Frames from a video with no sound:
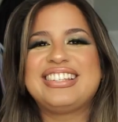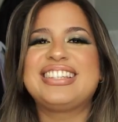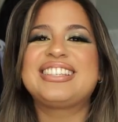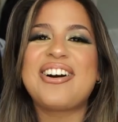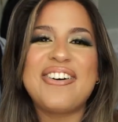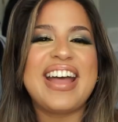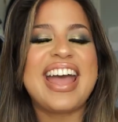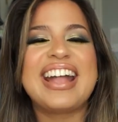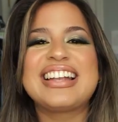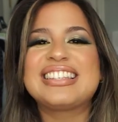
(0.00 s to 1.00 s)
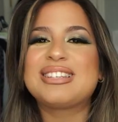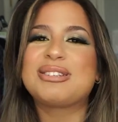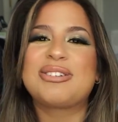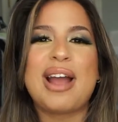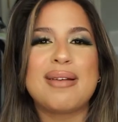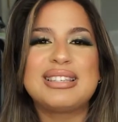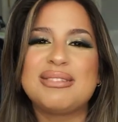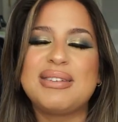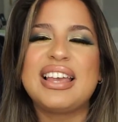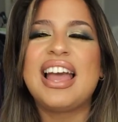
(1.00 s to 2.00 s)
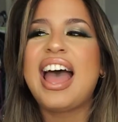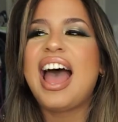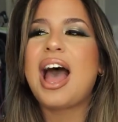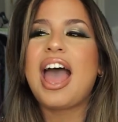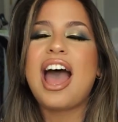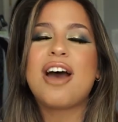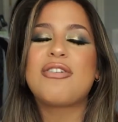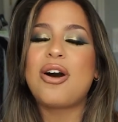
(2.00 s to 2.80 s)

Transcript: just go ahead and subscribe to me. I have a